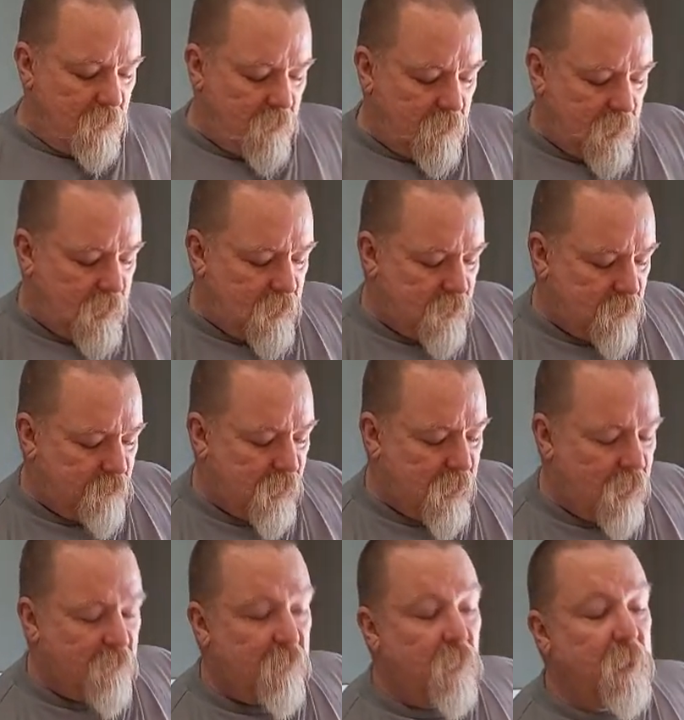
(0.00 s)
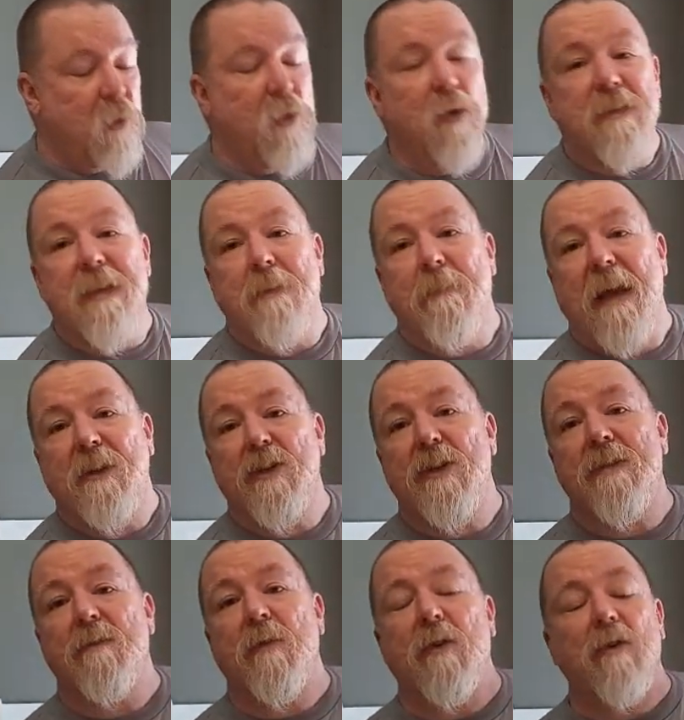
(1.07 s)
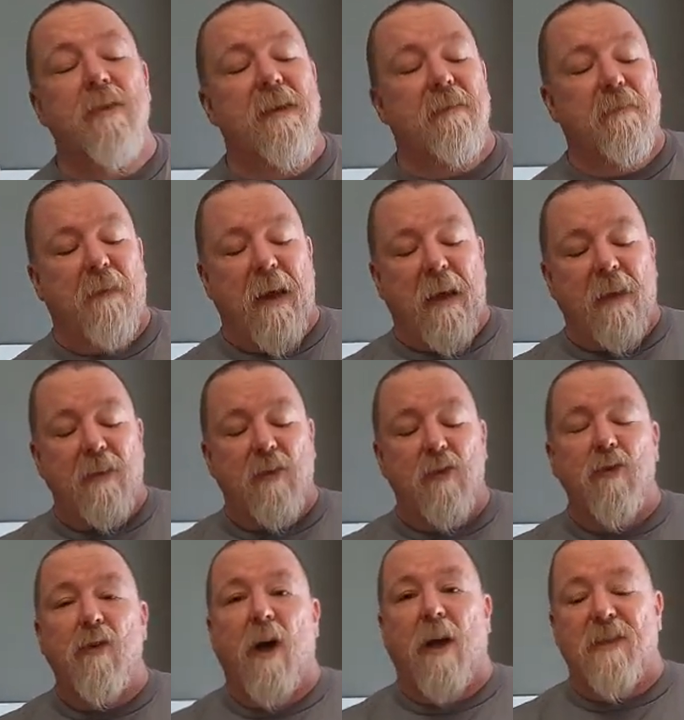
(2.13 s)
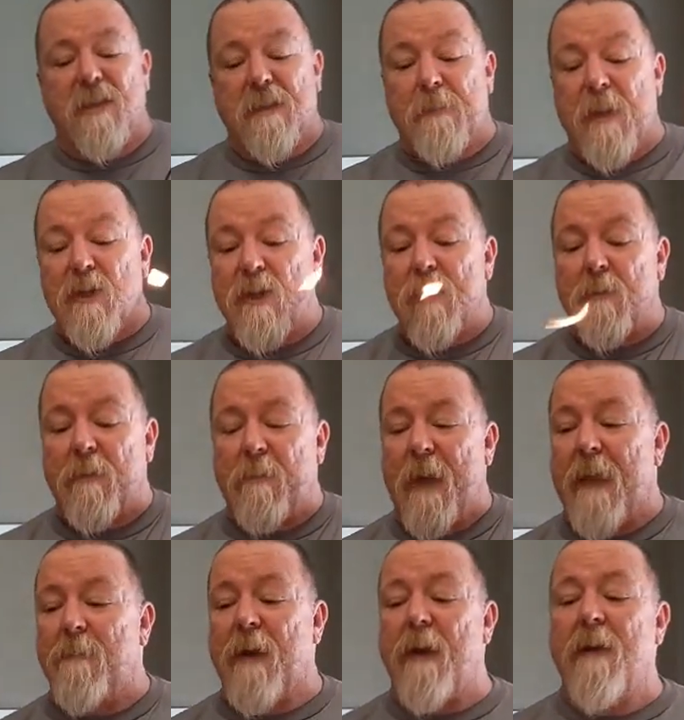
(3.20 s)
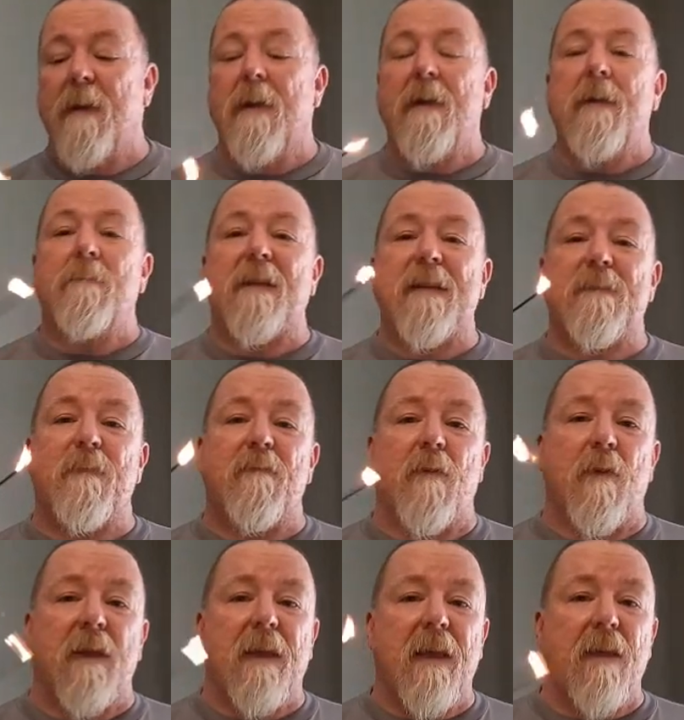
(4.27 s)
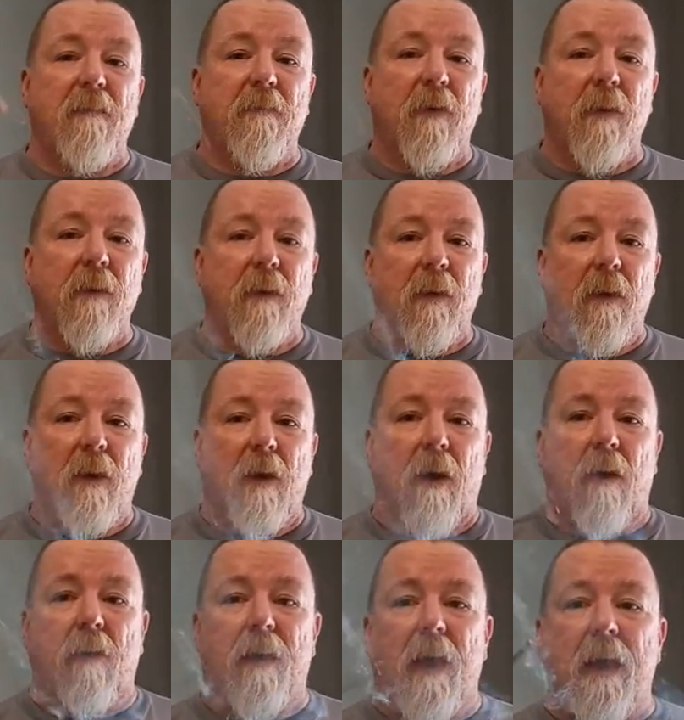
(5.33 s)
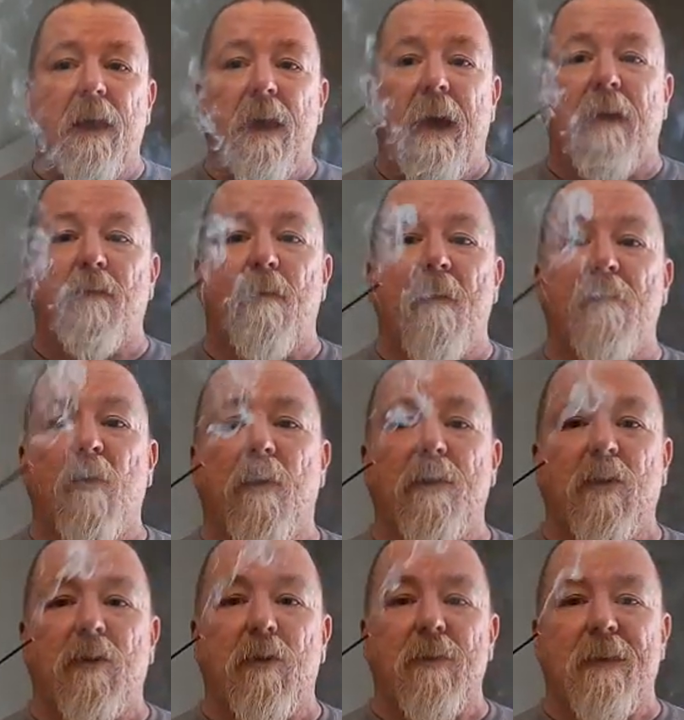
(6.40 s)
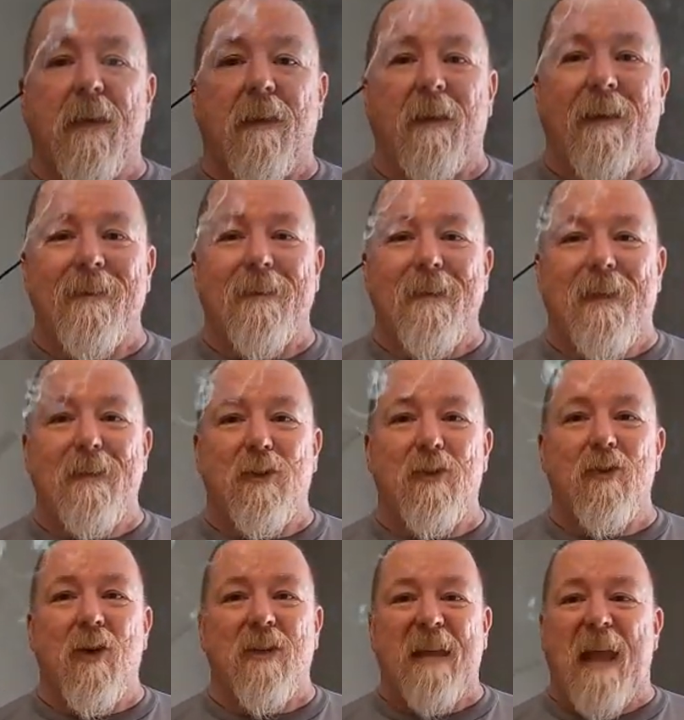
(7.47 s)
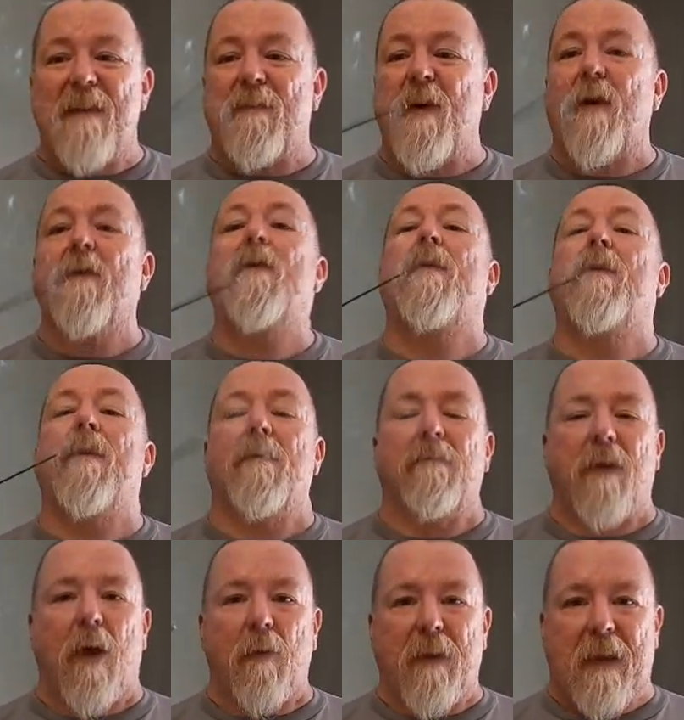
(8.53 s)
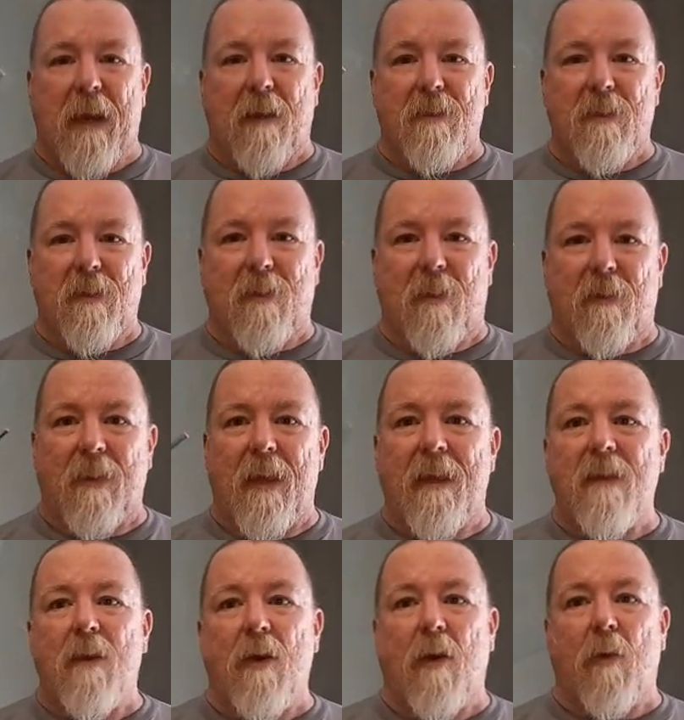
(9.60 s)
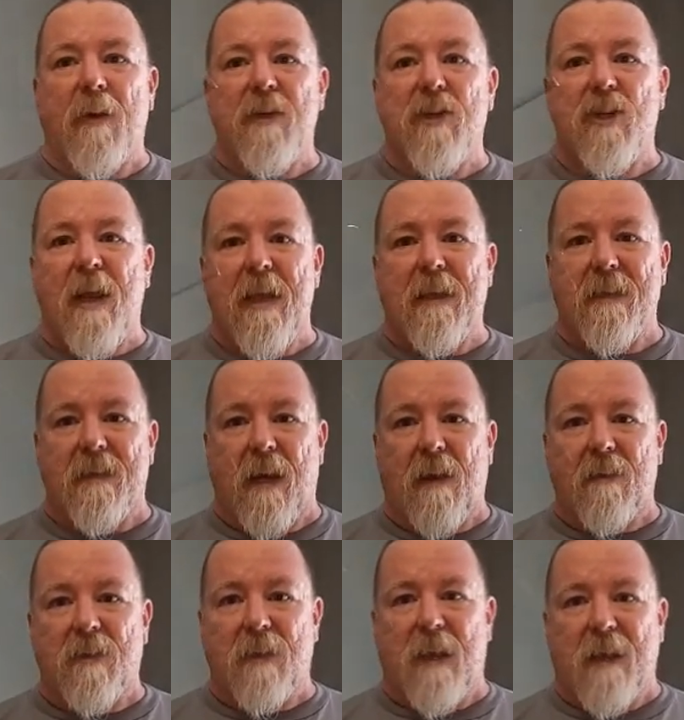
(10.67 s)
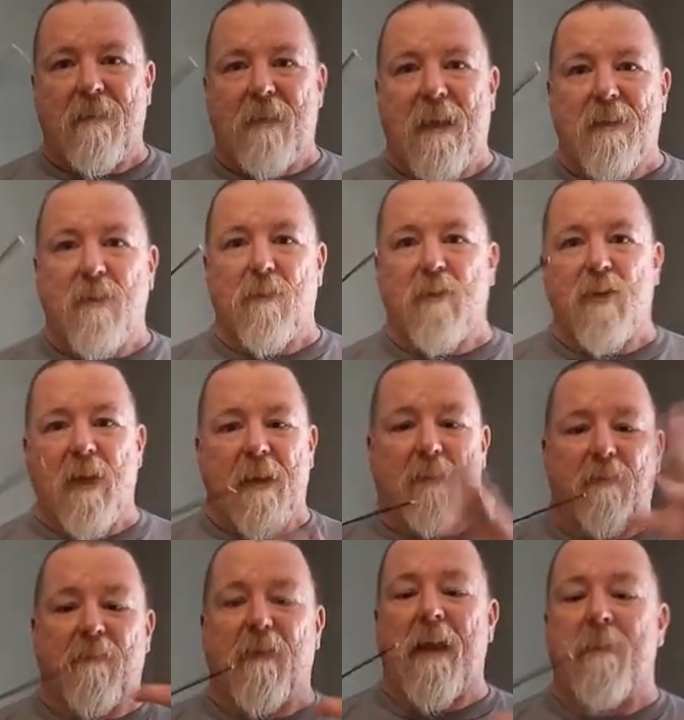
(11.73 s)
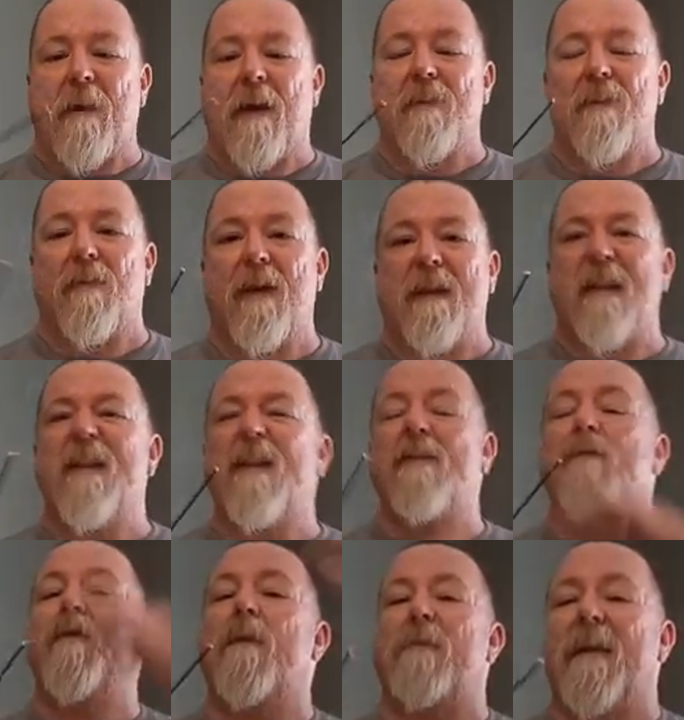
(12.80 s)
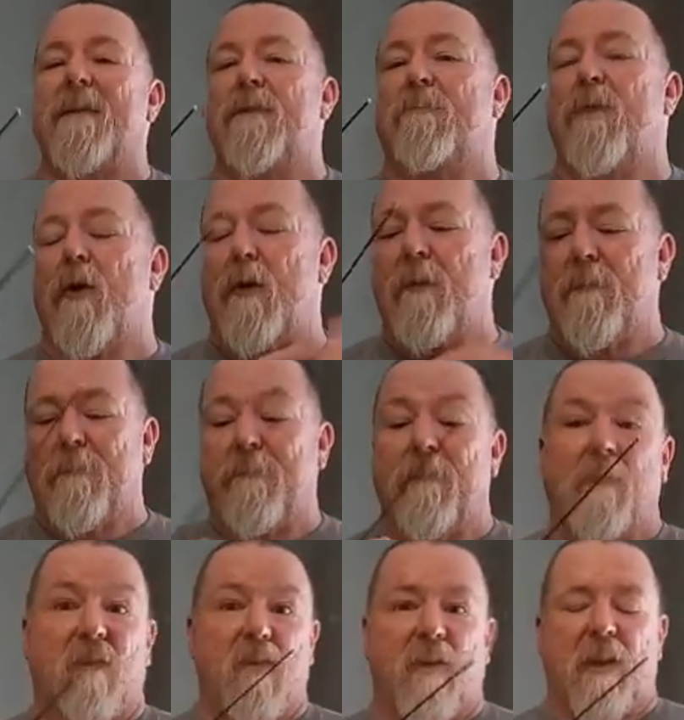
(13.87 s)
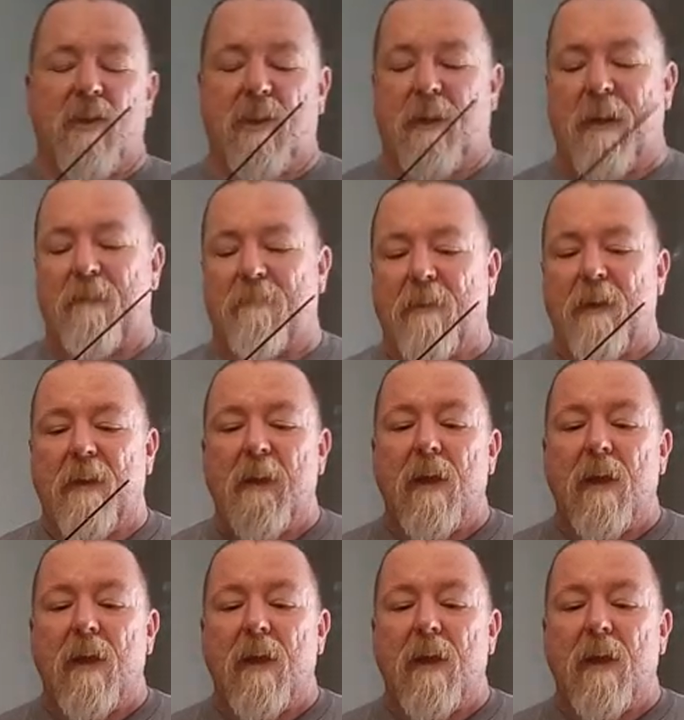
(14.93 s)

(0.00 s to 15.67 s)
All right, be careful when you're using matches and we're using fire. Do not, especially with paper. Please be very careful, okay? And remember, when you're using incense, do not ever blow it out, okay? Always shake it out like that. You shake the flame out, all right? It'll give you a better burn, strangely enough.